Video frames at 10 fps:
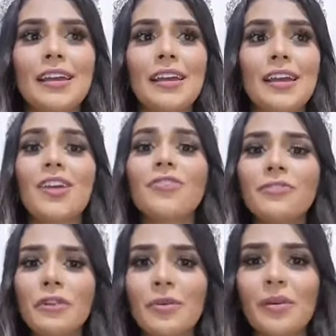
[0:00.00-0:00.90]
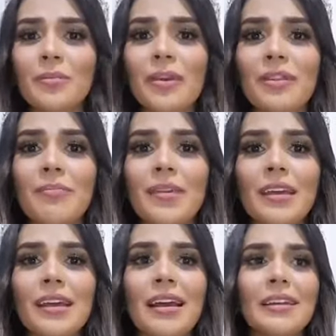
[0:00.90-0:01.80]
comfortable with
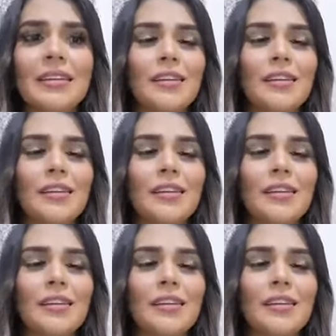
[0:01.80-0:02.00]
me and